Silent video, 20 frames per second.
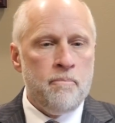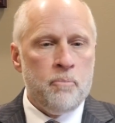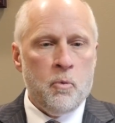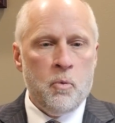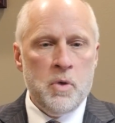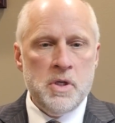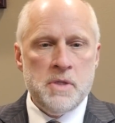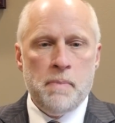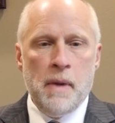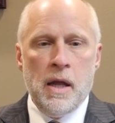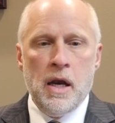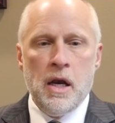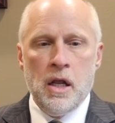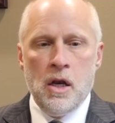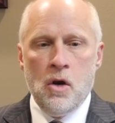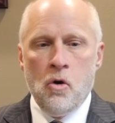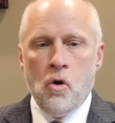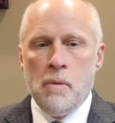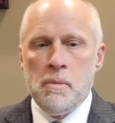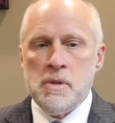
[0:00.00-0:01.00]
We spent an
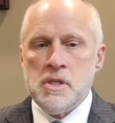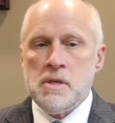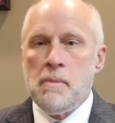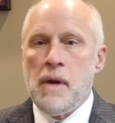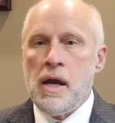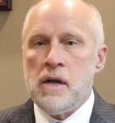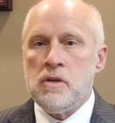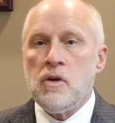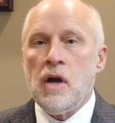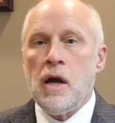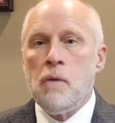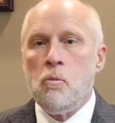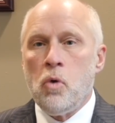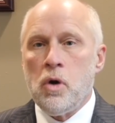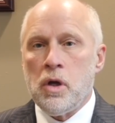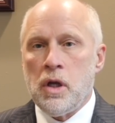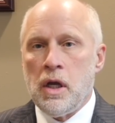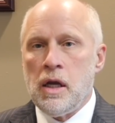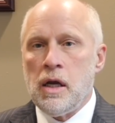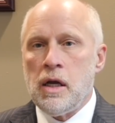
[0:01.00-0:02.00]
enormous amount of time
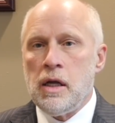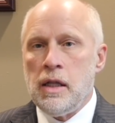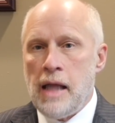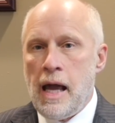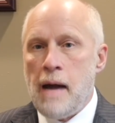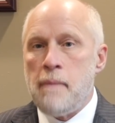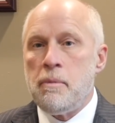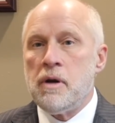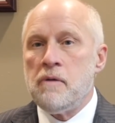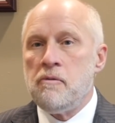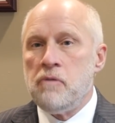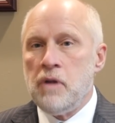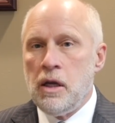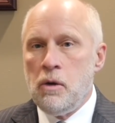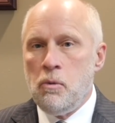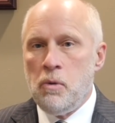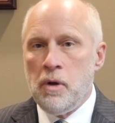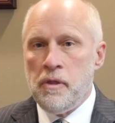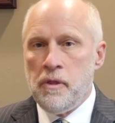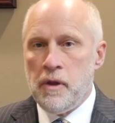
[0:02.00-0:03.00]
working collaboratively
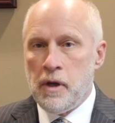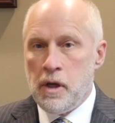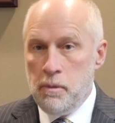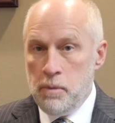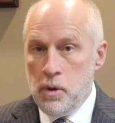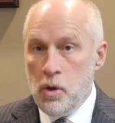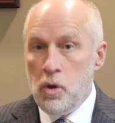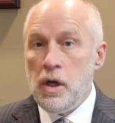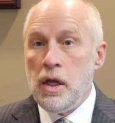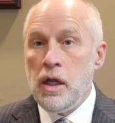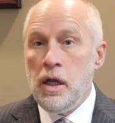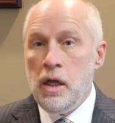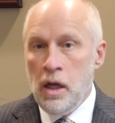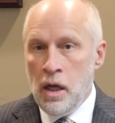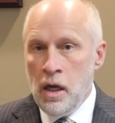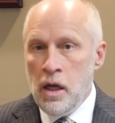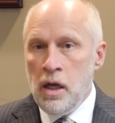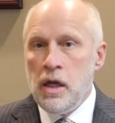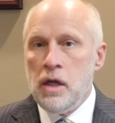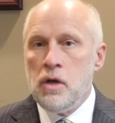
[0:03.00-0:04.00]
with the community
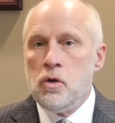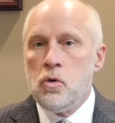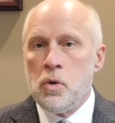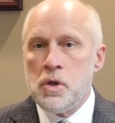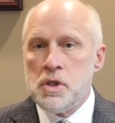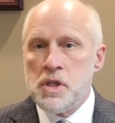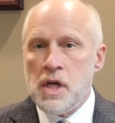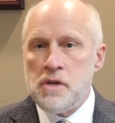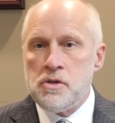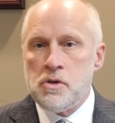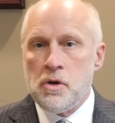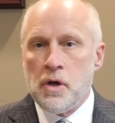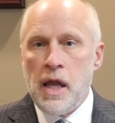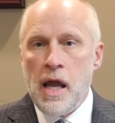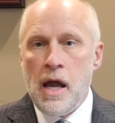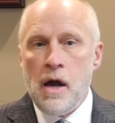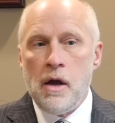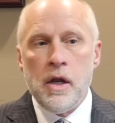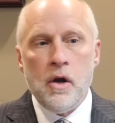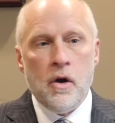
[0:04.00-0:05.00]
in Dorchester
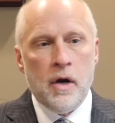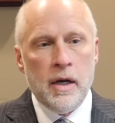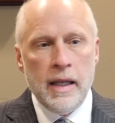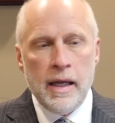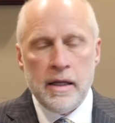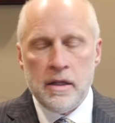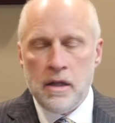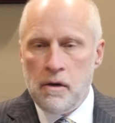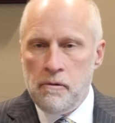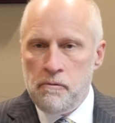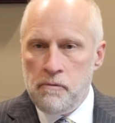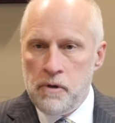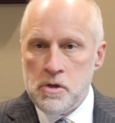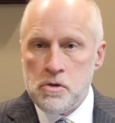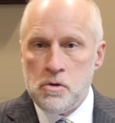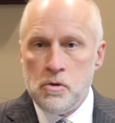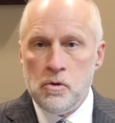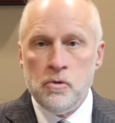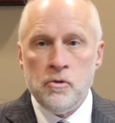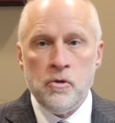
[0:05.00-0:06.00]
County, our elected
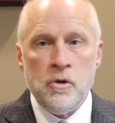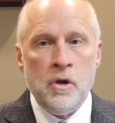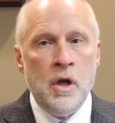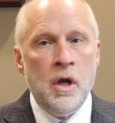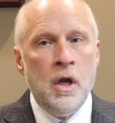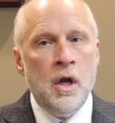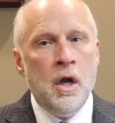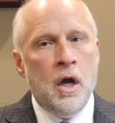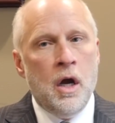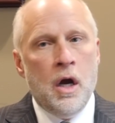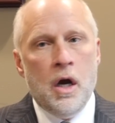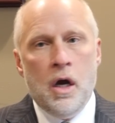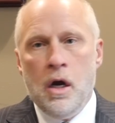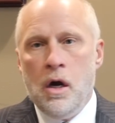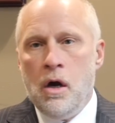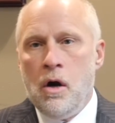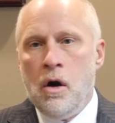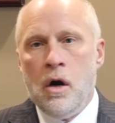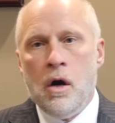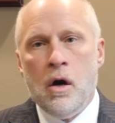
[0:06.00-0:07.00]
officials,
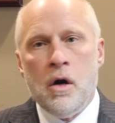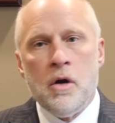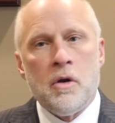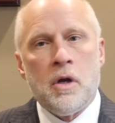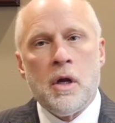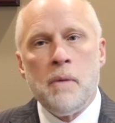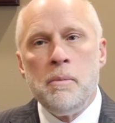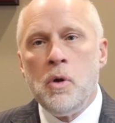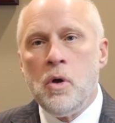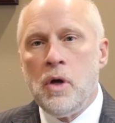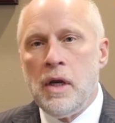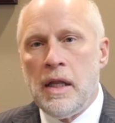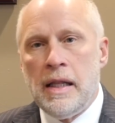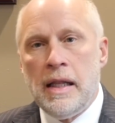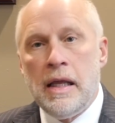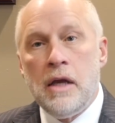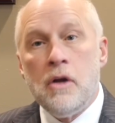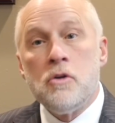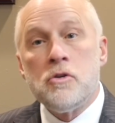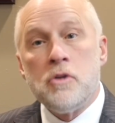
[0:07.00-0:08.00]
our community
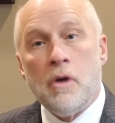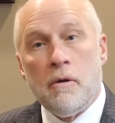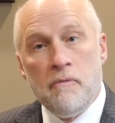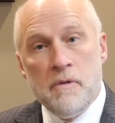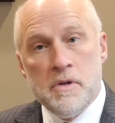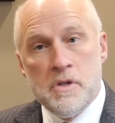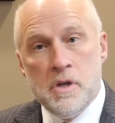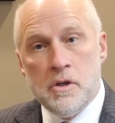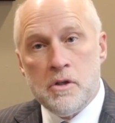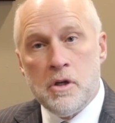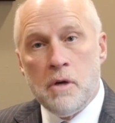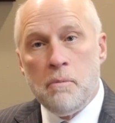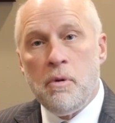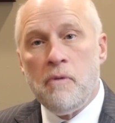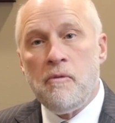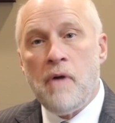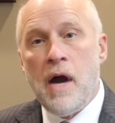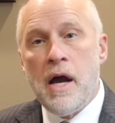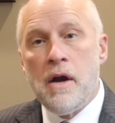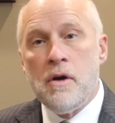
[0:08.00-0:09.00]
leaders, our physician
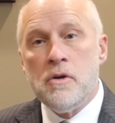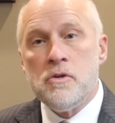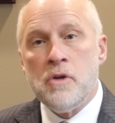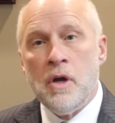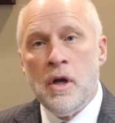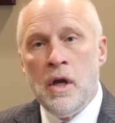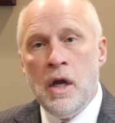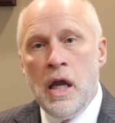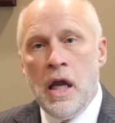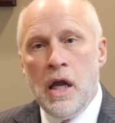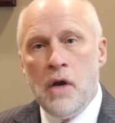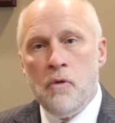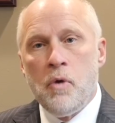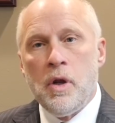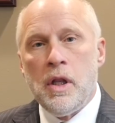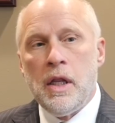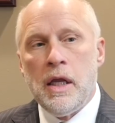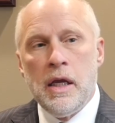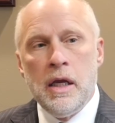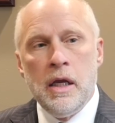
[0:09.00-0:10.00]
providers, in
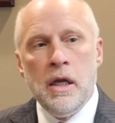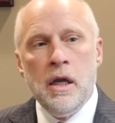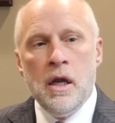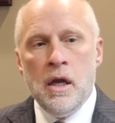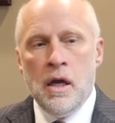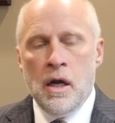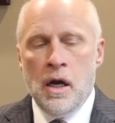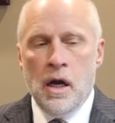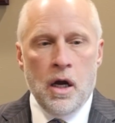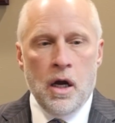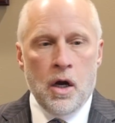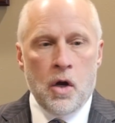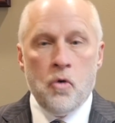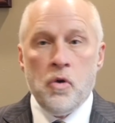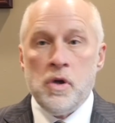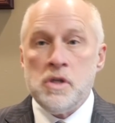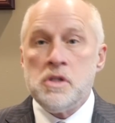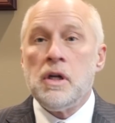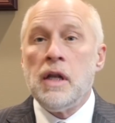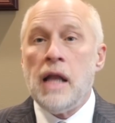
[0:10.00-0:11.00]
really
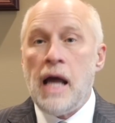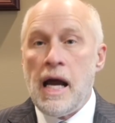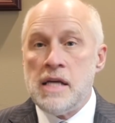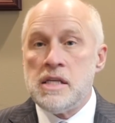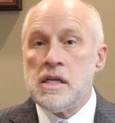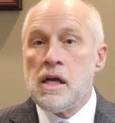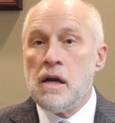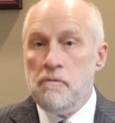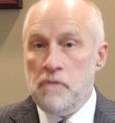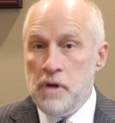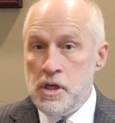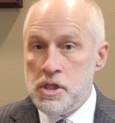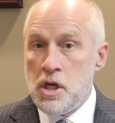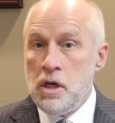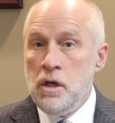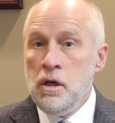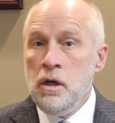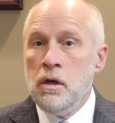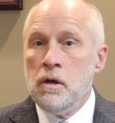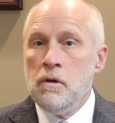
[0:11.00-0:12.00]
crystallizing a
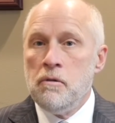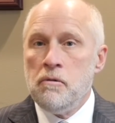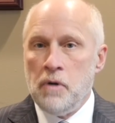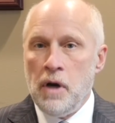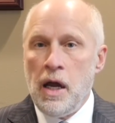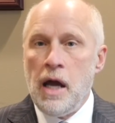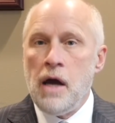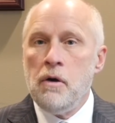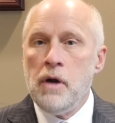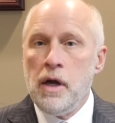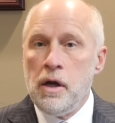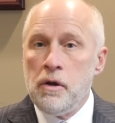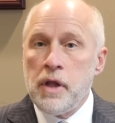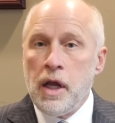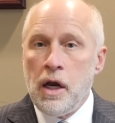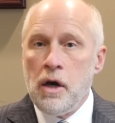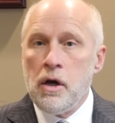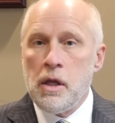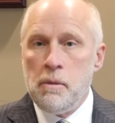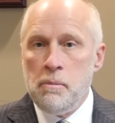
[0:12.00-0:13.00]
vision for how
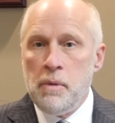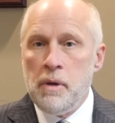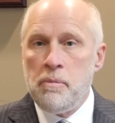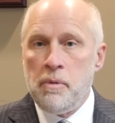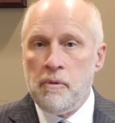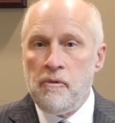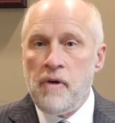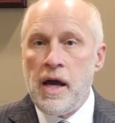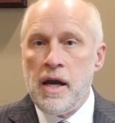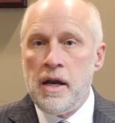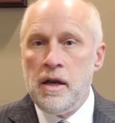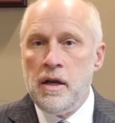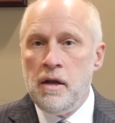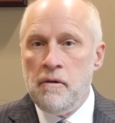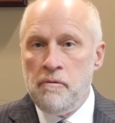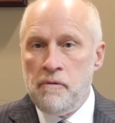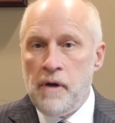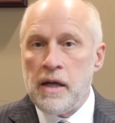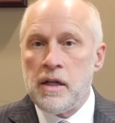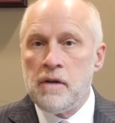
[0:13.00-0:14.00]
healthcare can be provided
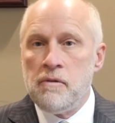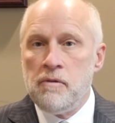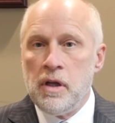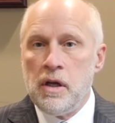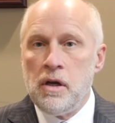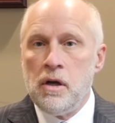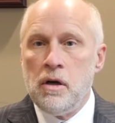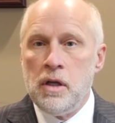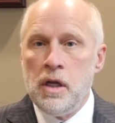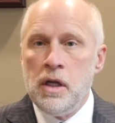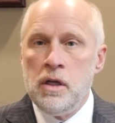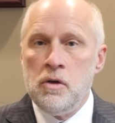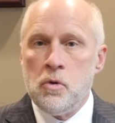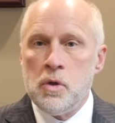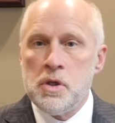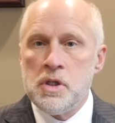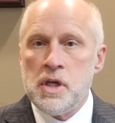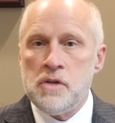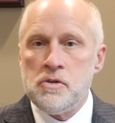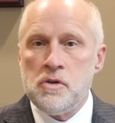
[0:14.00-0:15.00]
effectively in
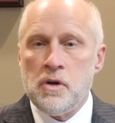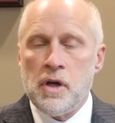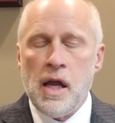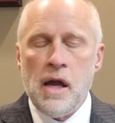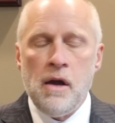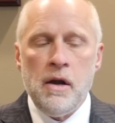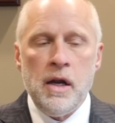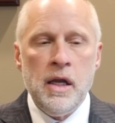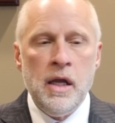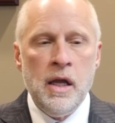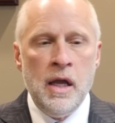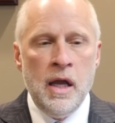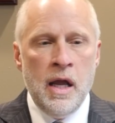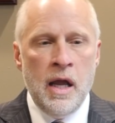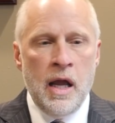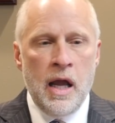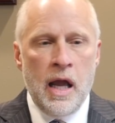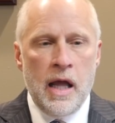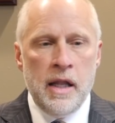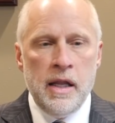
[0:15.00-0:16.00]
Dorchester County,
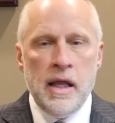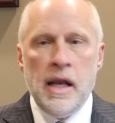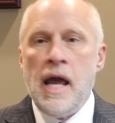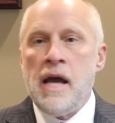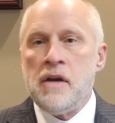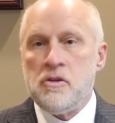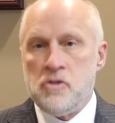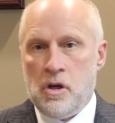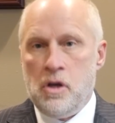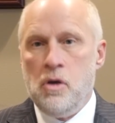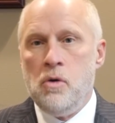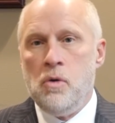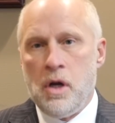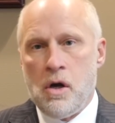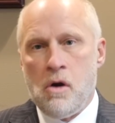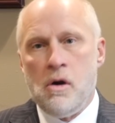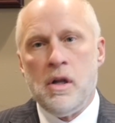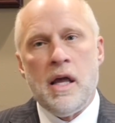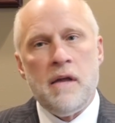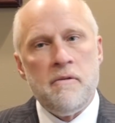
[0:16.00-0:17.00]
and then
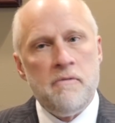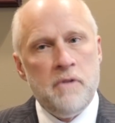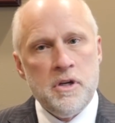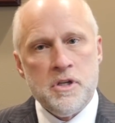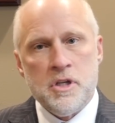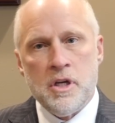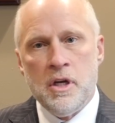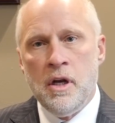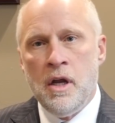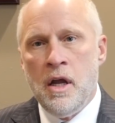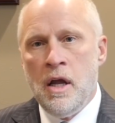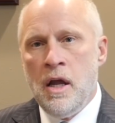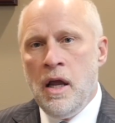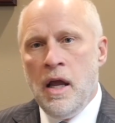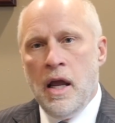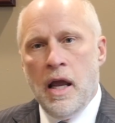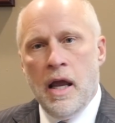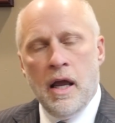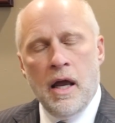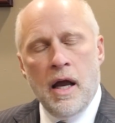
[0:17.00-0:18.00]
executing on that vision.
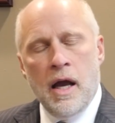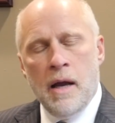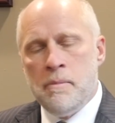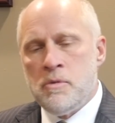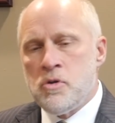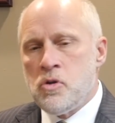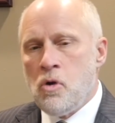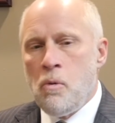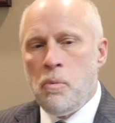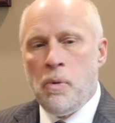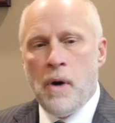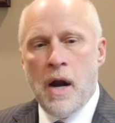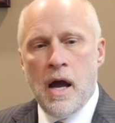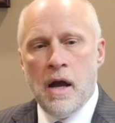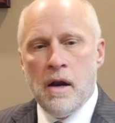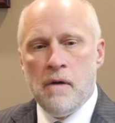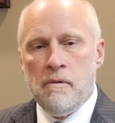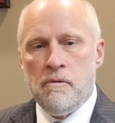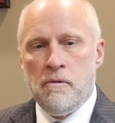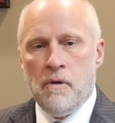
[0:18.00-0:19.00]
And I'm so
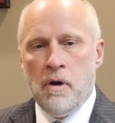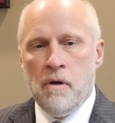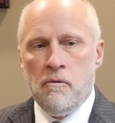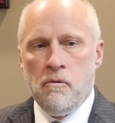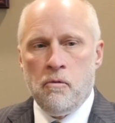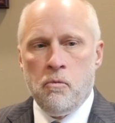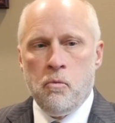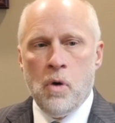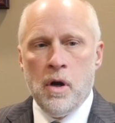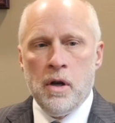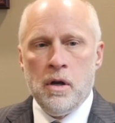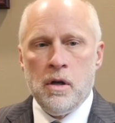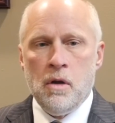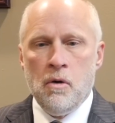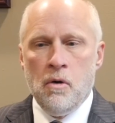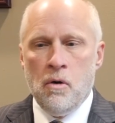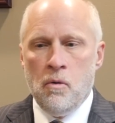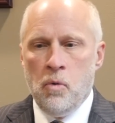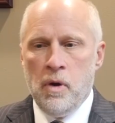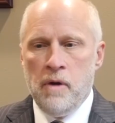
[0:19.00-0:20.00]
proud of what
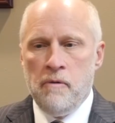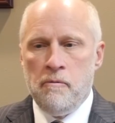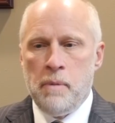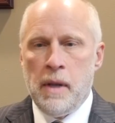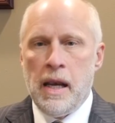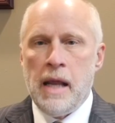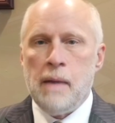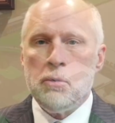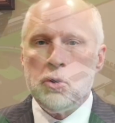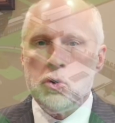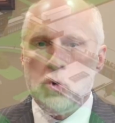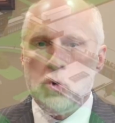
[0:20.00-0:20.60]
we've been able